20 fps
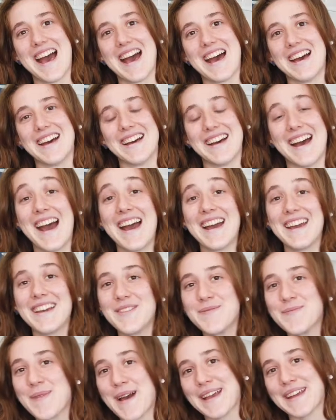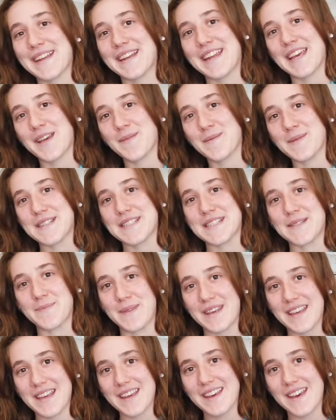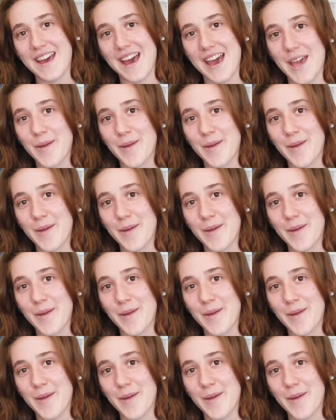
Uh, hi, my name is Mie.